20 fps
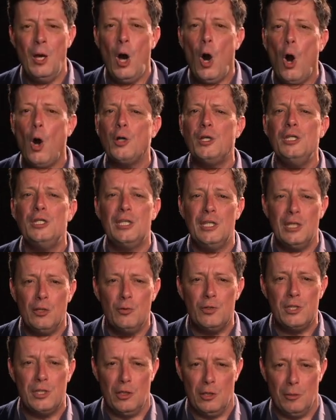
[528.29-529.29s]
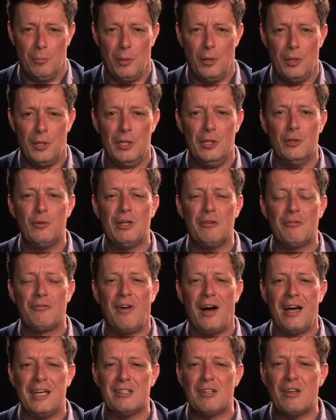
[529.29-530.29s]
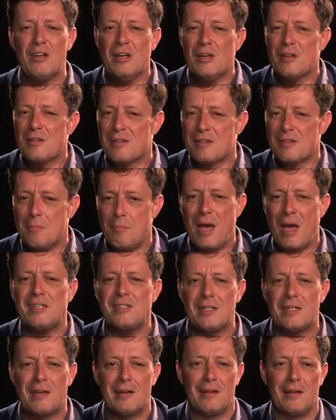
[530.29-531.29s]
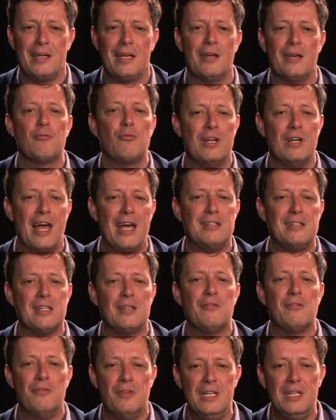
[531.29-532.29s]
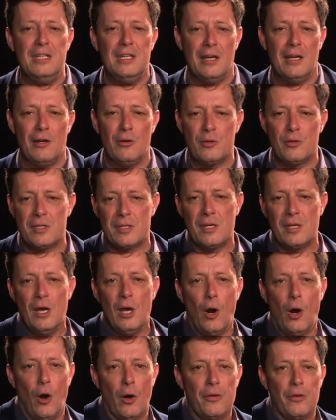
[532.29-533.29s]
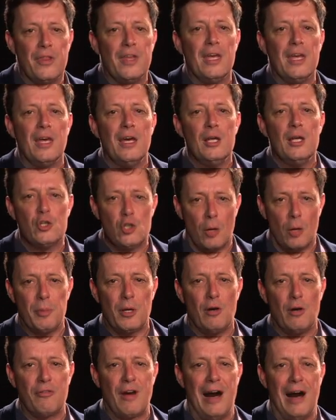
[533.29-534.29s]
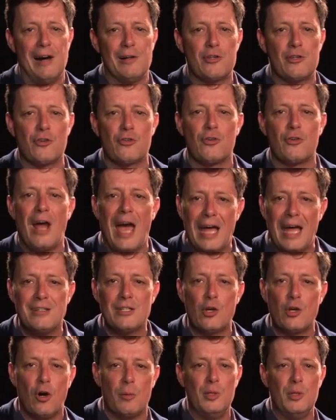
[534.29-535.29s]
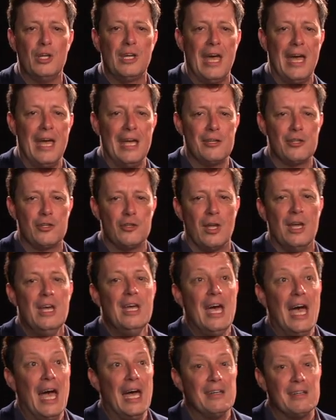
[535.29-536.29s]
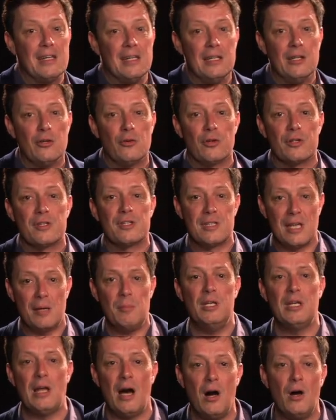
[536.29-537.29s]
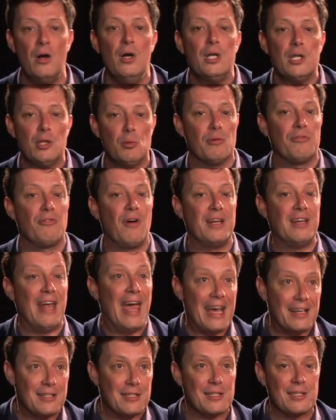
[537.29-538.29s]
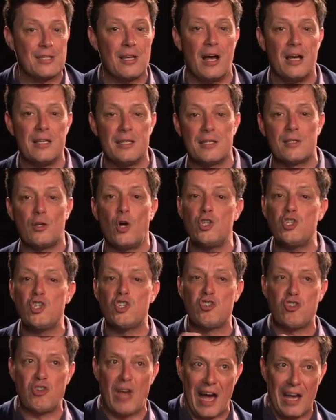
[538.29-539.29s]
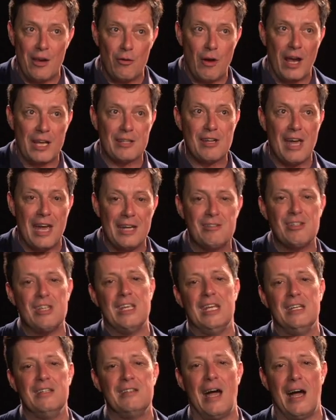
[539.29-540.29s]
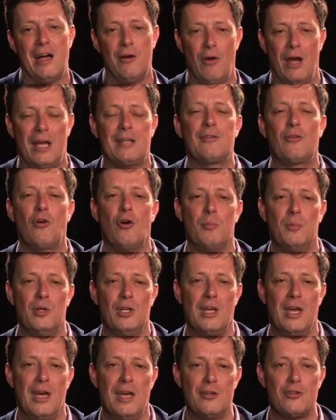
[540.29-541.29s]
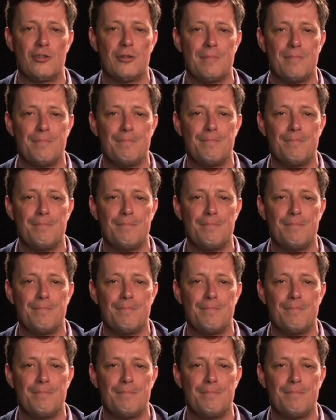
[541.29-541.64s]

On YouTube, you can find thematically related videos on the topic of culture and communication. And in your seminar, you will find exercises on direct and indirect communication.